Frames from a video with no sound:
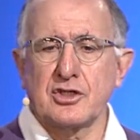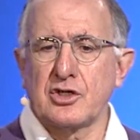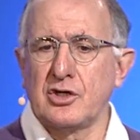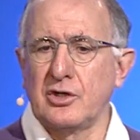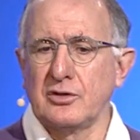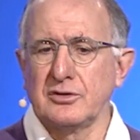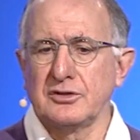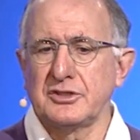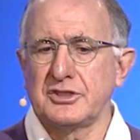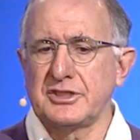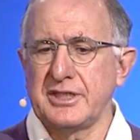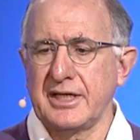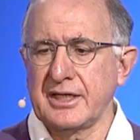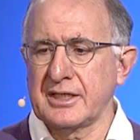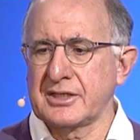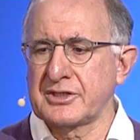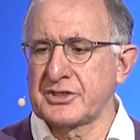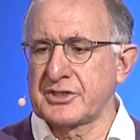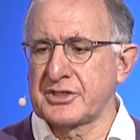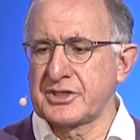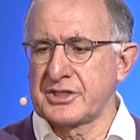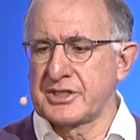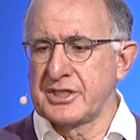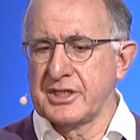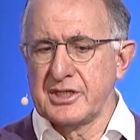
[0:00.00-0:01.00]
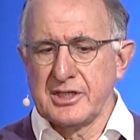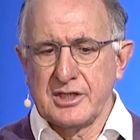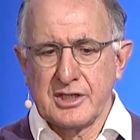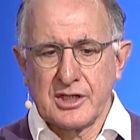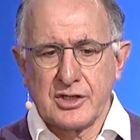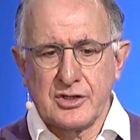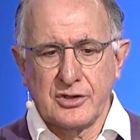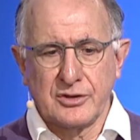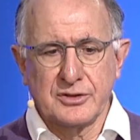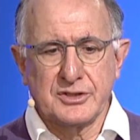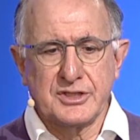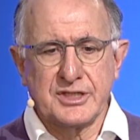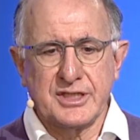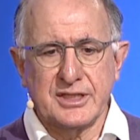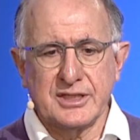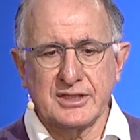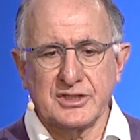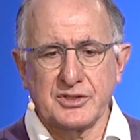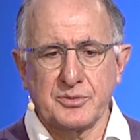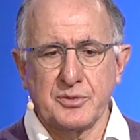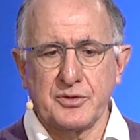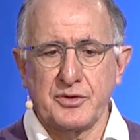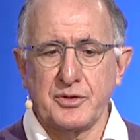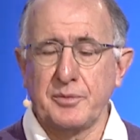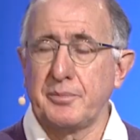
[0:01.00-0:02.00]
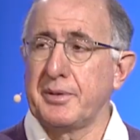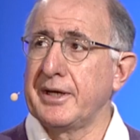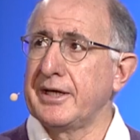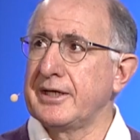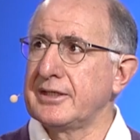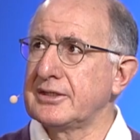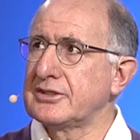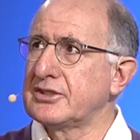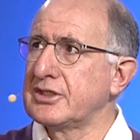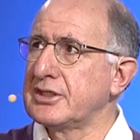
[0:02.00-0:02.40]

context, contest with the Baals.